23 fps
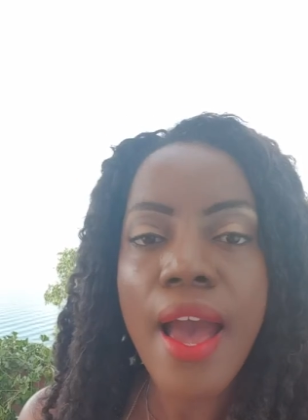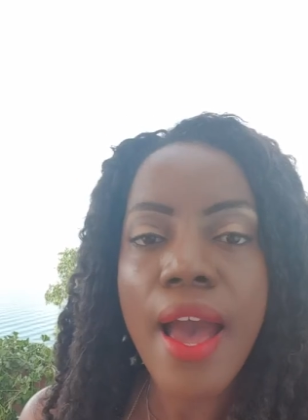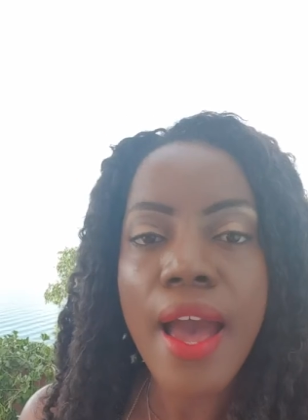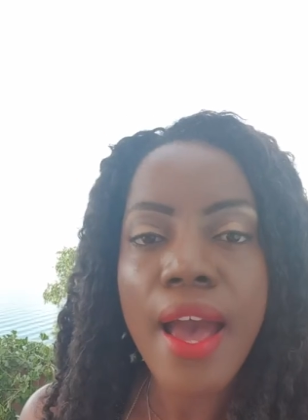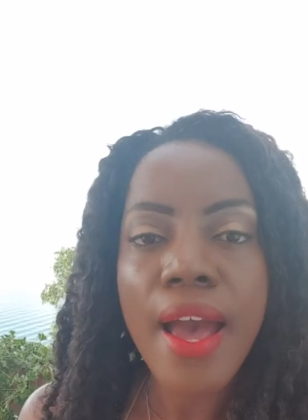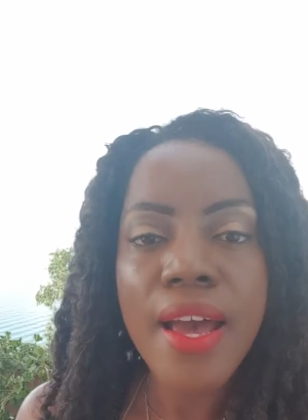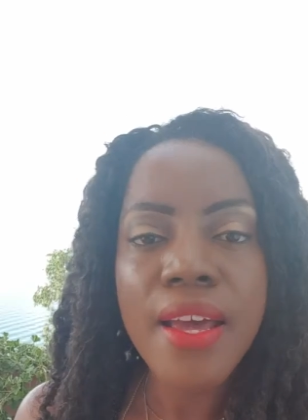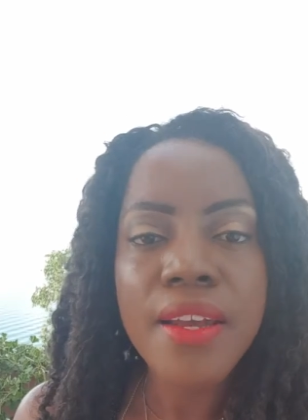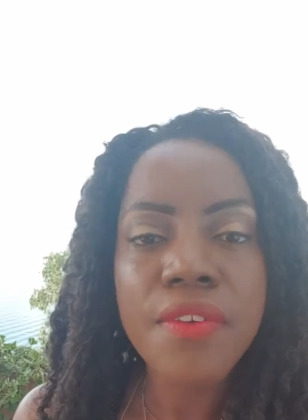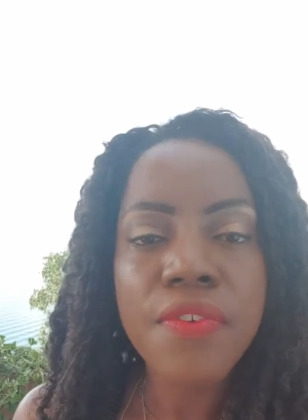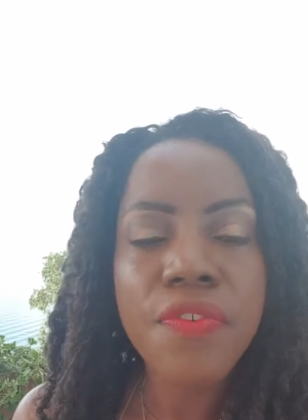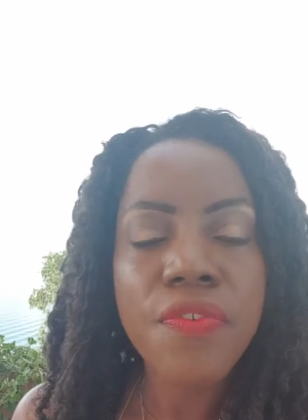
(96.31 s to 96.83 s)

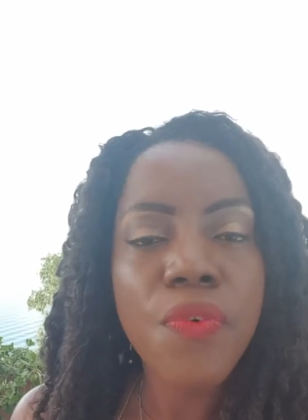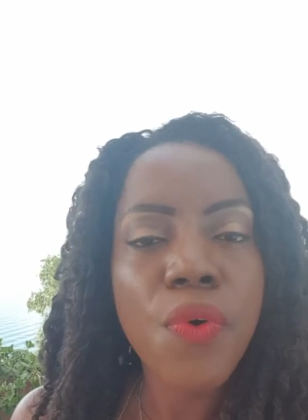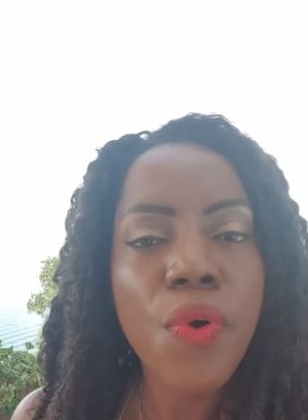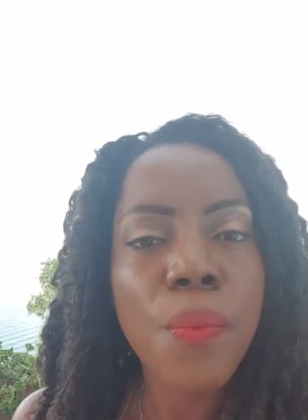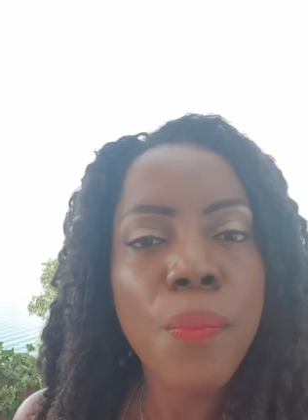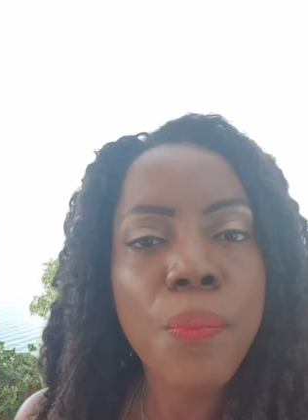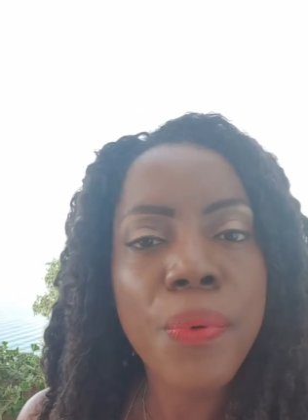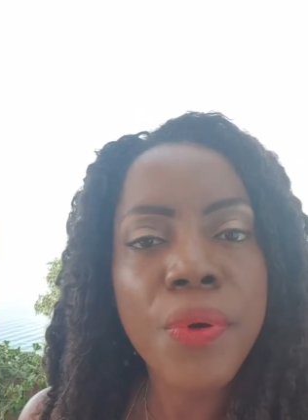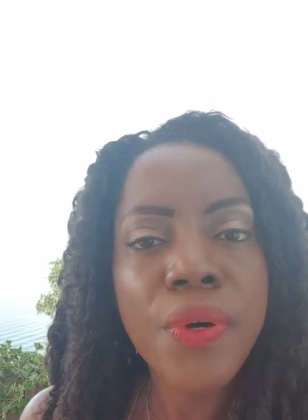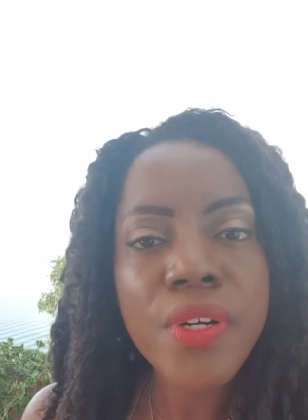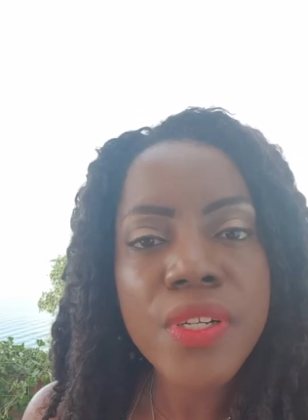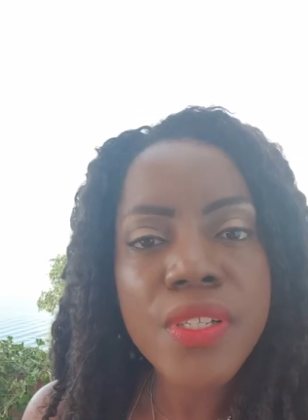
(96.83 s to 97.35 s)
And for
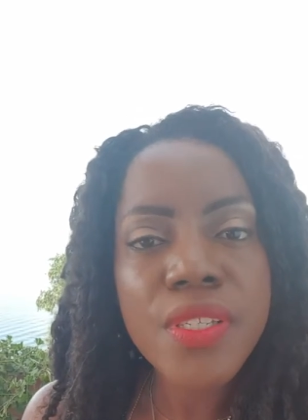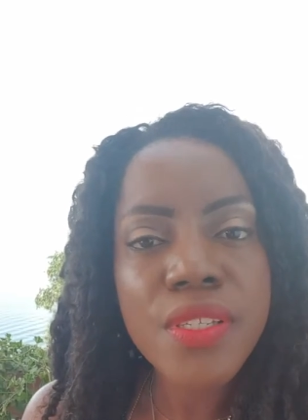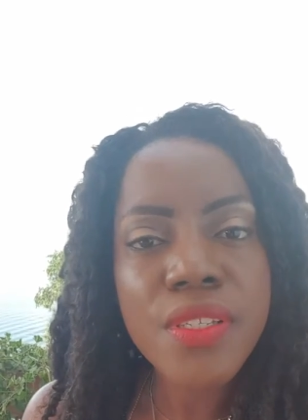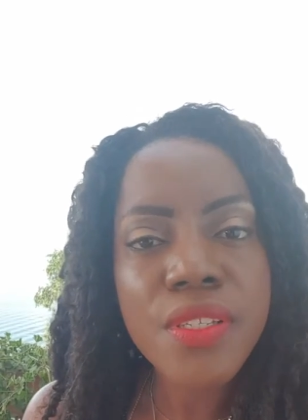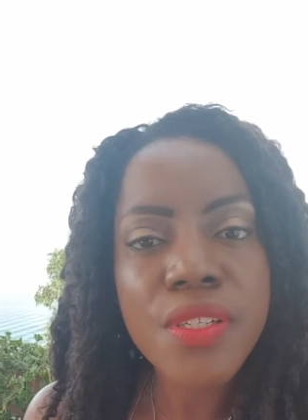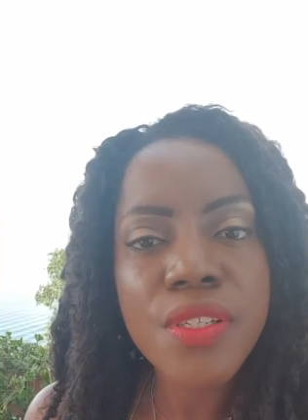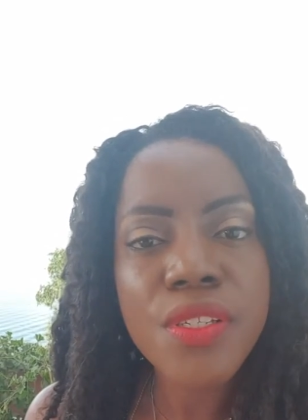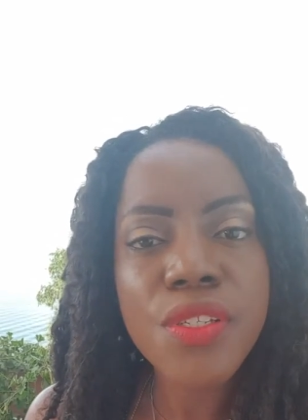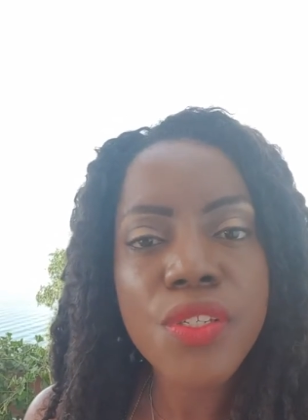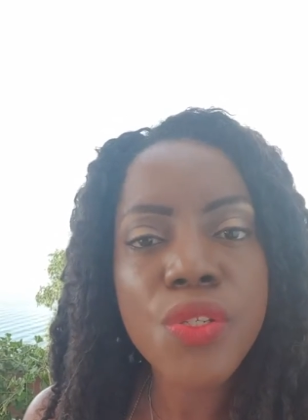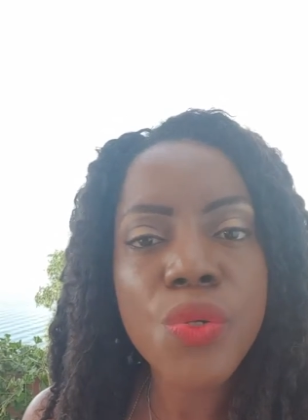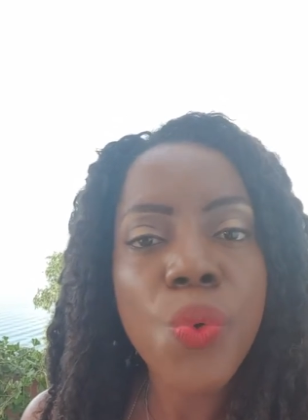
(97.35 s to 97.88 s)

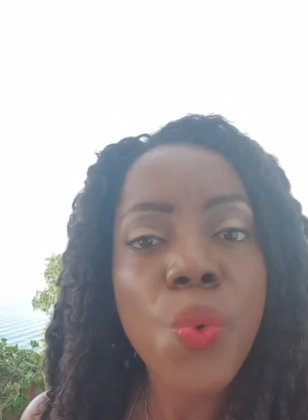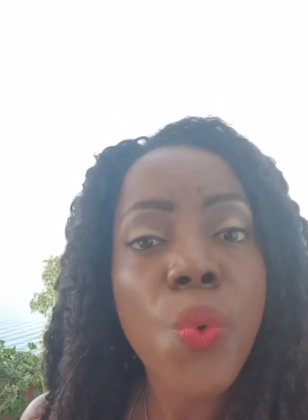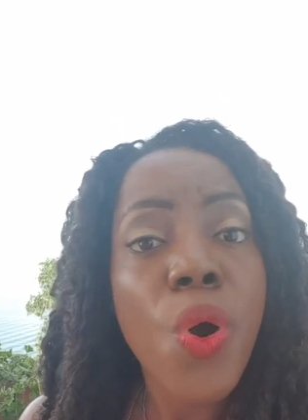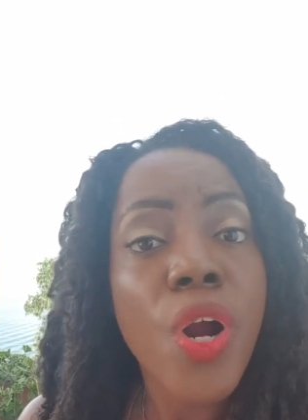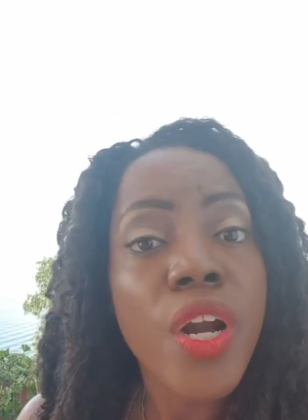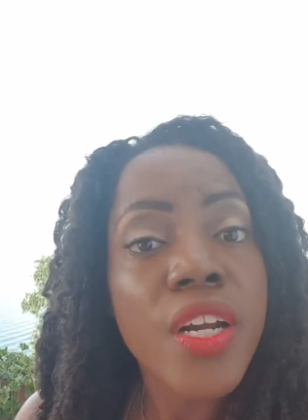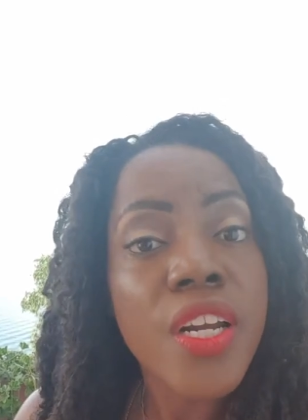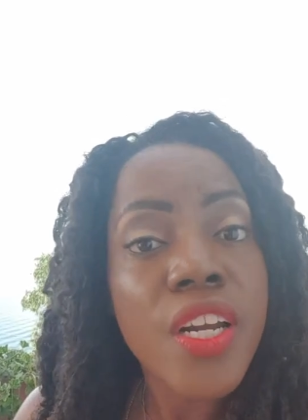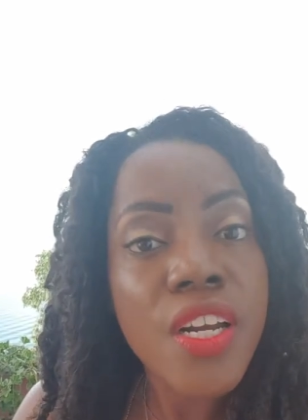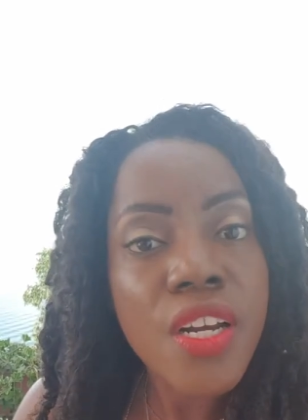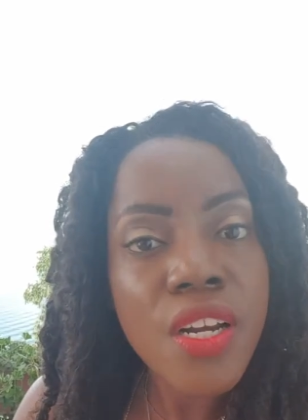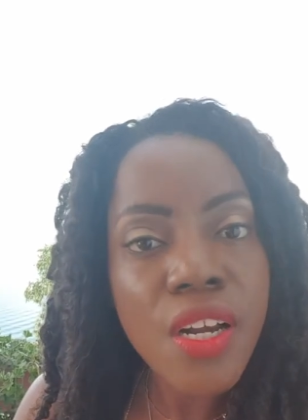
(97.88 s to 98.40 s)
persons who are
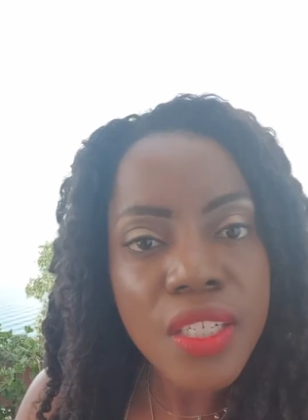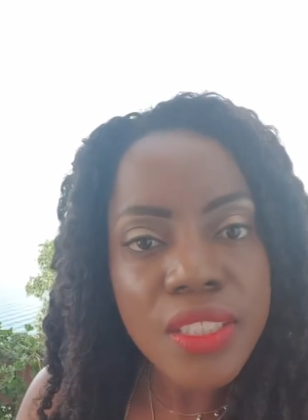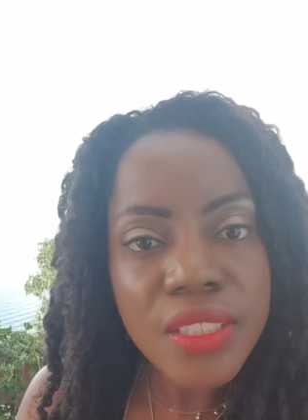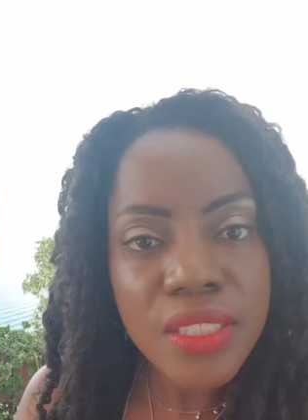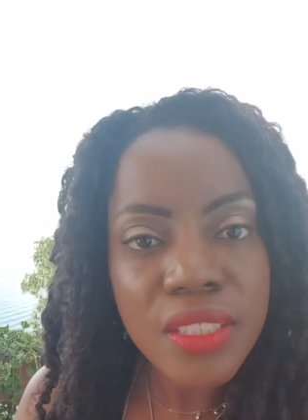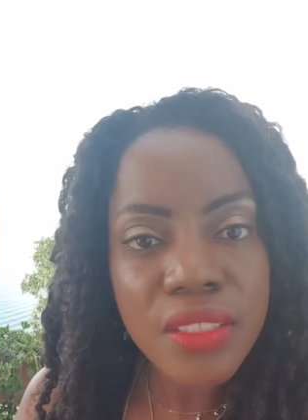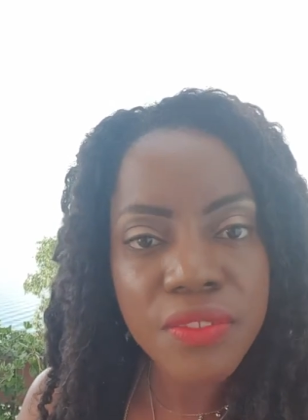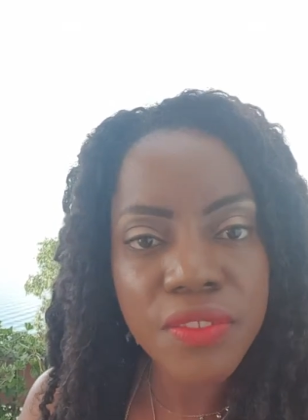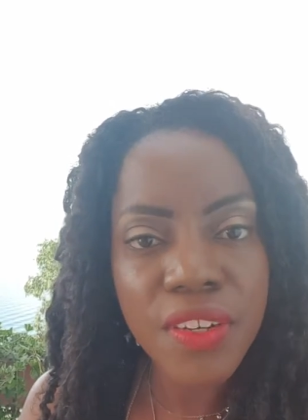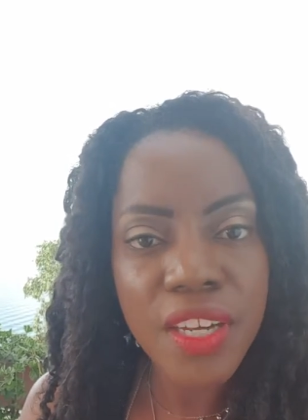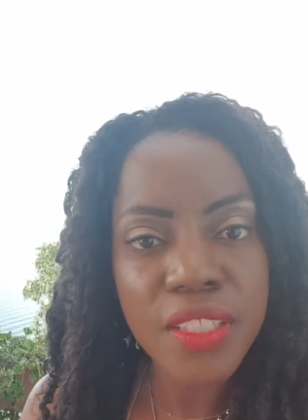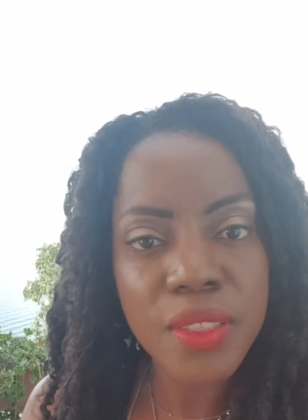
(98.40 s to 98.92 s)
not
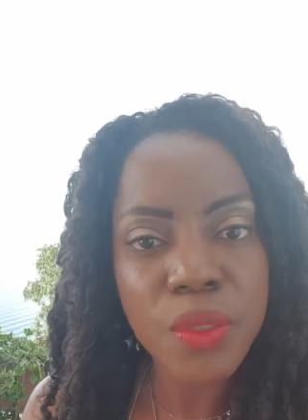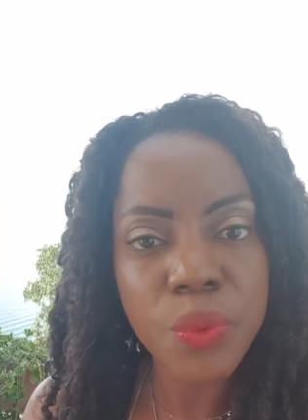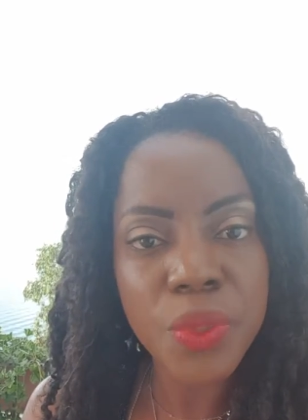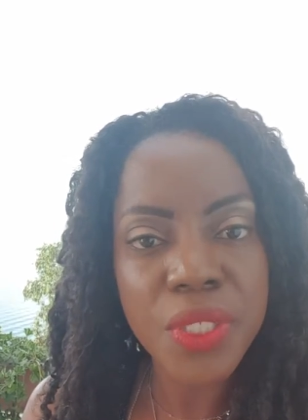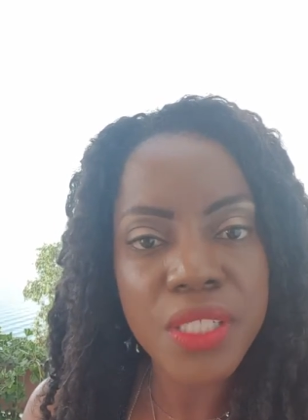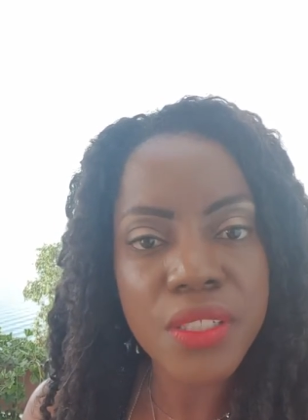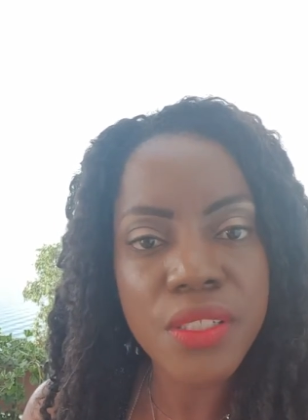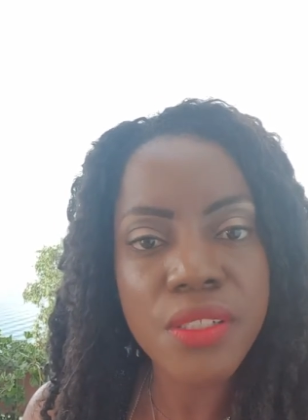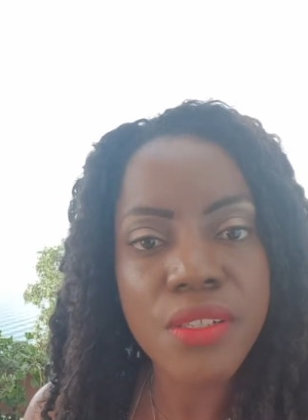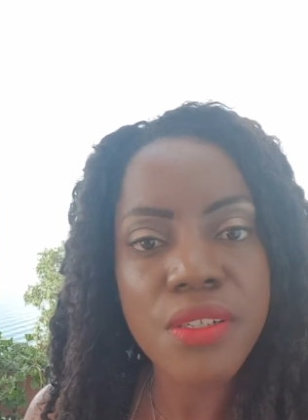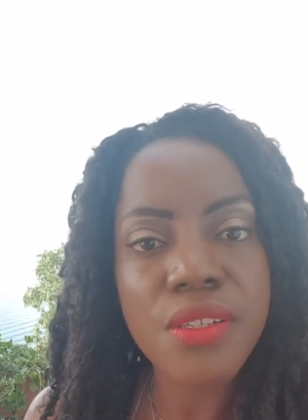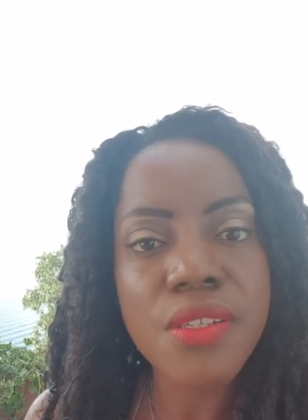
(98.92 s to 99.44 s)

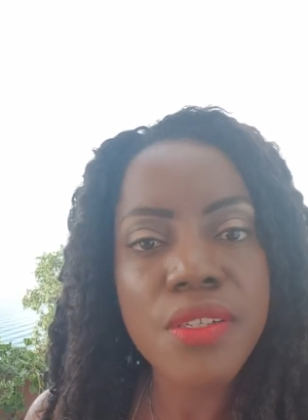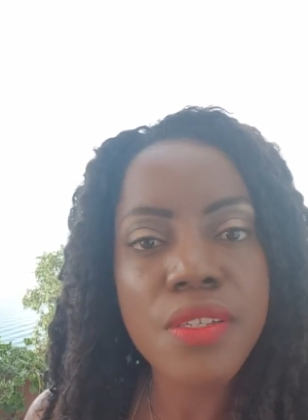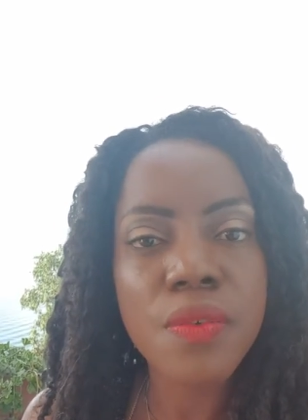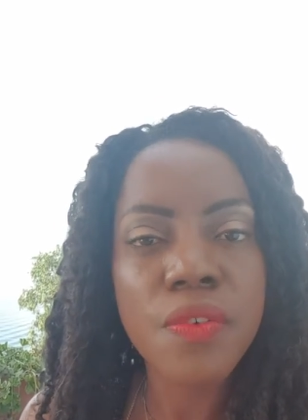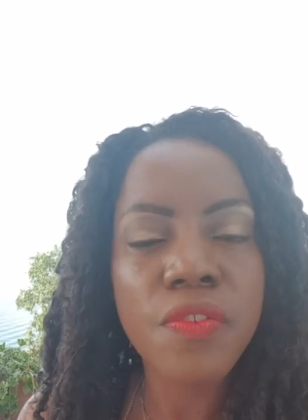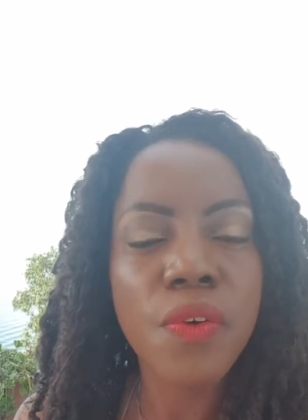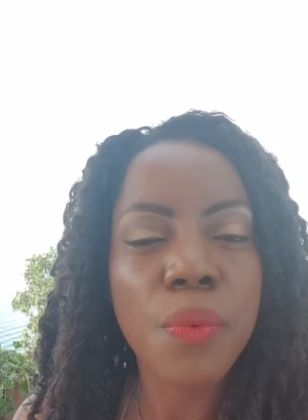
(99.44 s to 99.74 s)
evaluators,